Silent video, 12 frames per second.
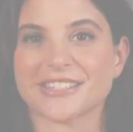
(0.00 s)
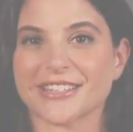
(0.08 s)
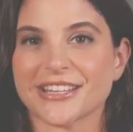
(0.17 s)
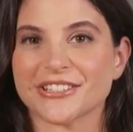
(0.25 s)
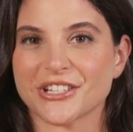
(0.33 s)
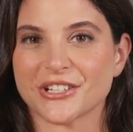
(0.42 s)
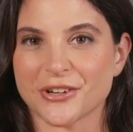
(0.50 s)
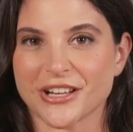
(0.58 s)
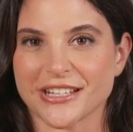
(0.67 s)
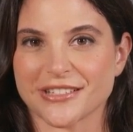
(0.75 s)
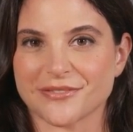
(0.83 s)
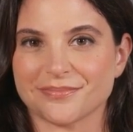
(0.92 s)
is
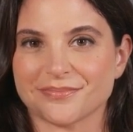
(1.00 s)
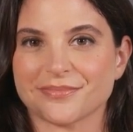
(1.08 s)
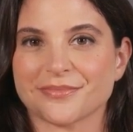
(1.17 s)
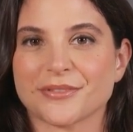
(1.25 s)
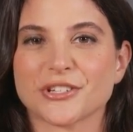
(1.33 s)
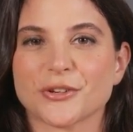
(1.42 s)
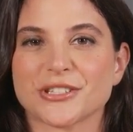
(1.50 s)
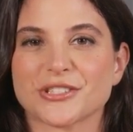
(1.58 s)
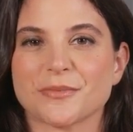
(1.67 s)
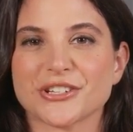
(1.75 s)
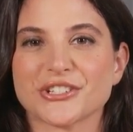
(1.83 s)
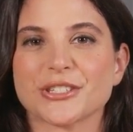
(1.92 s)
integrated. So it's
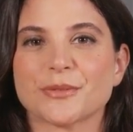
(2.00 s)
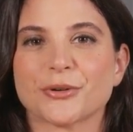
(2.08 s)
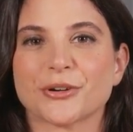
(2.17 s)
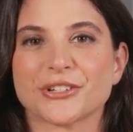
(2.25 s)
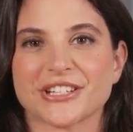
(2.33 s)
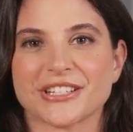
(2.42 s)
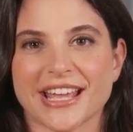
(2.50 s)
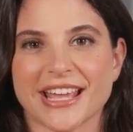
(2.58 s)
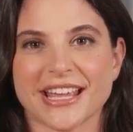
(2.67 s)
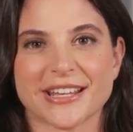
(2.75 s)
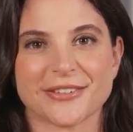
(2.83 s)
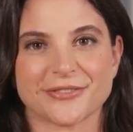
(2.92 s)
much simpler
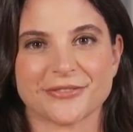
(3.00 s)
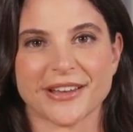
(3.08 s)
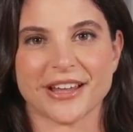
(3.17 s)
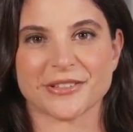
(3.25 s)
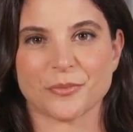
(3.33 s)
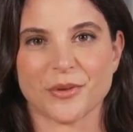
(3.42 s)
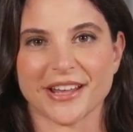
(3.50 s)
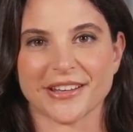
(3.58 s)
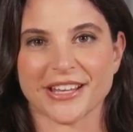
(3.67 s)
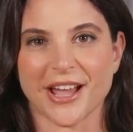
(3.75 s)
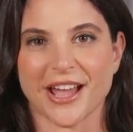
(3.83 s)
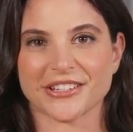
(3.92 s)
today, in the way
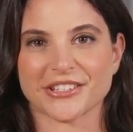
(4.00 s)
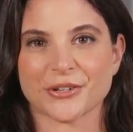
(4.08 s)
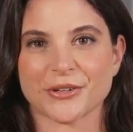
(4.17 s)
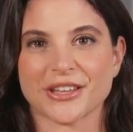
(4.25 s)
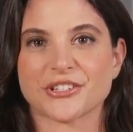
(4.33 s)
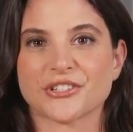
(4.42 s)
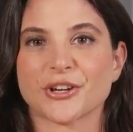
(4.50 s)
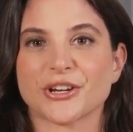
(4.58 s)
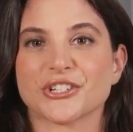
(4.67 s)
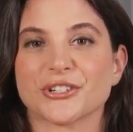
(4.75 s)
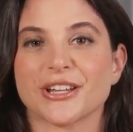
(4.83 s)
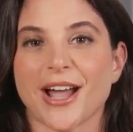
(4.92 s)
that ISO has
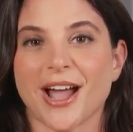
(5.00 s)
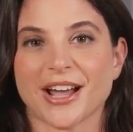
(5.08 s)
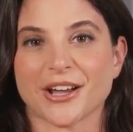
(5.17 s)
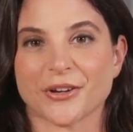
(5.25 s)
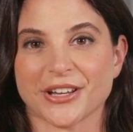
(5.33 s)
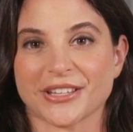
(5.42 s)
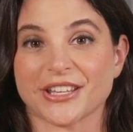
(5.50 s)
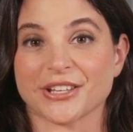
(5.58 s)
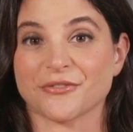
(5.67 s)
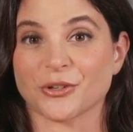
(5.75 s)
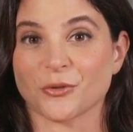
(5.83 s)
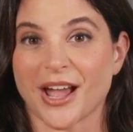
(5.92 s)
structured a hierarchy
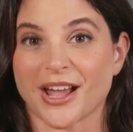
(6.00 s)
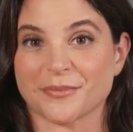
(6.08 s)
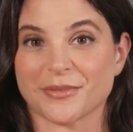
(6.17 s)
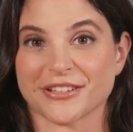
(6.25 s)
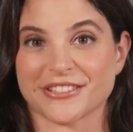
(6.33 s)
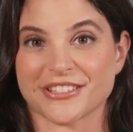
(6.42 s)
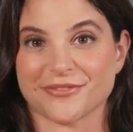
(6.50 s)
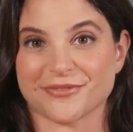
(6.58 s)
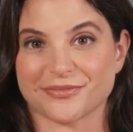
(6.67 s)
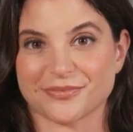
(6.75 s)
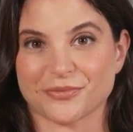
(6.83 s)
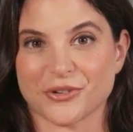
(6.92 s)
of requirements,
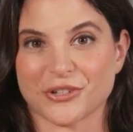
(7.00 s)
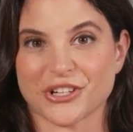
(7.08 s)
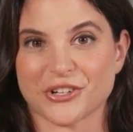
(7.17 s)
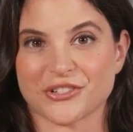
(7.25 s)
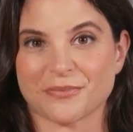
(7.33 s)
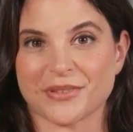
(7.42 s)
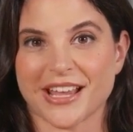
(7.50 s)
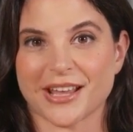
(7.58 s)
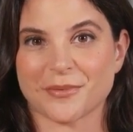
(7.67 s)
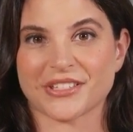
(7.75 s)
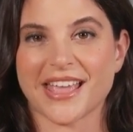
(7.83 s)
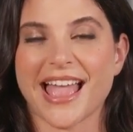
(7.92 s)
for you to be
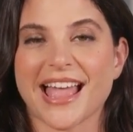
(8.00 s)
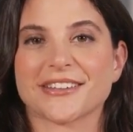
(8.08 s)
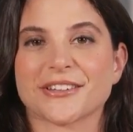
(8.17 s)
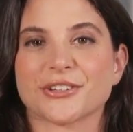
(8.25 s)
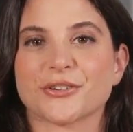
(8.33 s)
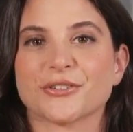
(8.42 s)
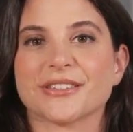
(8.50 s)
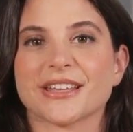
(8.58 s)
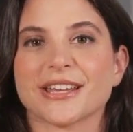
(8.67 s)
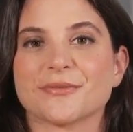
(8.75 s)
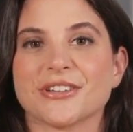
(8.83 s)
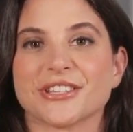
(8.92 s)
able to add new
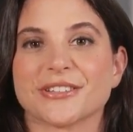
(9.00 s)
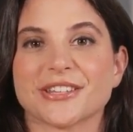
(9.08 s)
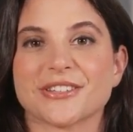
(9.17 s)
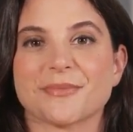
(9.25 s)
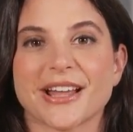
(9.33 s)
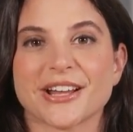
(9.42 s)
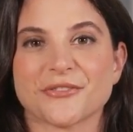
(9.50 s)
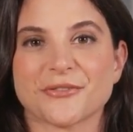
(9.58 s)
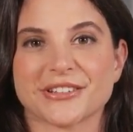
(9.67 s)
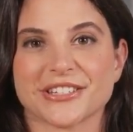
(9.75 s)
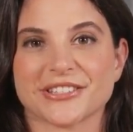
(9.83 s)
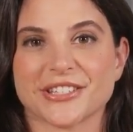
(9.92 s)
themes to this
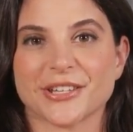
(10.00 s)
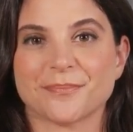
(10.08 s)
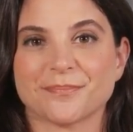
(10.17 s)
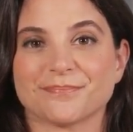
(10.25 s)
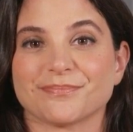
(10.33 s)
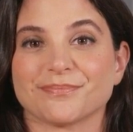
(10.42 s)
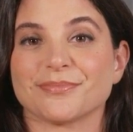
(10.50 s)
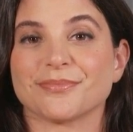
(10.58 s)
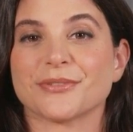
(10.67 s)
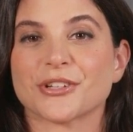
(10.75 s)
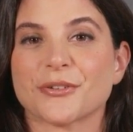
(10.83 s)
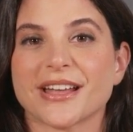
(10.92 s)
management system.
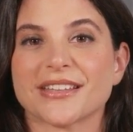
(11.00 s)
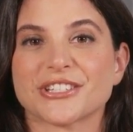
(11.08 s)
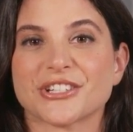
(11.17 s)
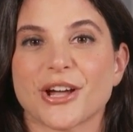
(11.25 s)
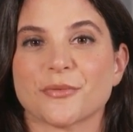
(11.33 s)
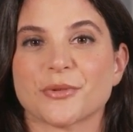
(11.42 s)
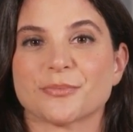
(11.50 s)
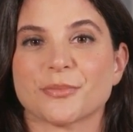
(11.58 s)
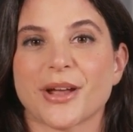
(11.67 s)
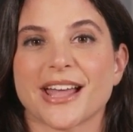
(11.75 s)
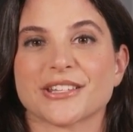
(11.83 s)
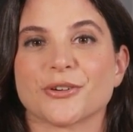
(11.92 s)
So let's start with
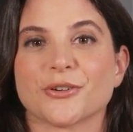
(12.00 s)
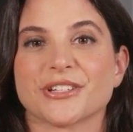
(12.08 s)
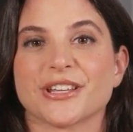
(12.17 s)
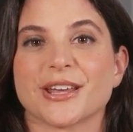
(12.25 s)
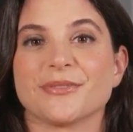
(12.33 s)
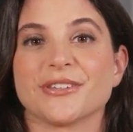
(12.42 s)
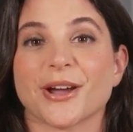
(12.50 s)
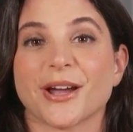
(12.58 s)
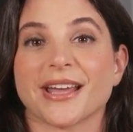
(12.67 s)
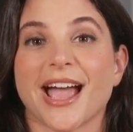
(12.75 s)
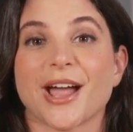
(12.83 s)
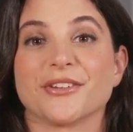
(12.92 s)
practical tips
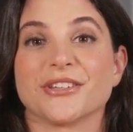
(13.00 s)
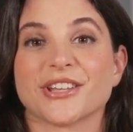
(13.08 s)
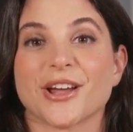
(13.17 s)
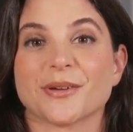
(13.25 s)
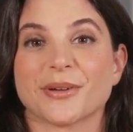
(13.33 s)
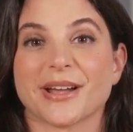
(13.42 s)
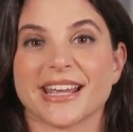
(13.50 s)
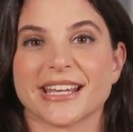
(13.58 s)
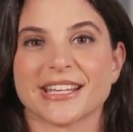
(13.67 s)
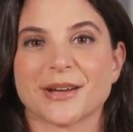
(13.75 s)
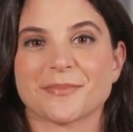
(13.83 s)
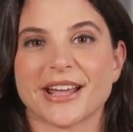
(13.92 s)
on how to start
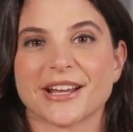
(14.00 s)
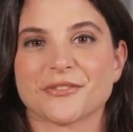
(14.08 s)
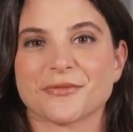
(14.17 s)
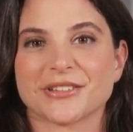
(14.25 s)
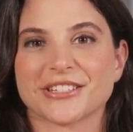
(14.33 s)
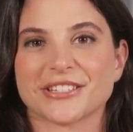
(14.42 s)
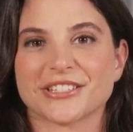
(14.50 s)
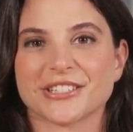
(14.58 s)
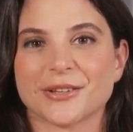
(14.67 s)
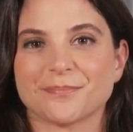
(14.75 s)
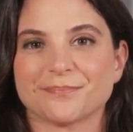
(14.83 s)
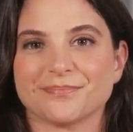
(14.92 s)
planning a management
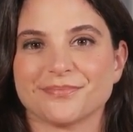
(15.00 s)
system.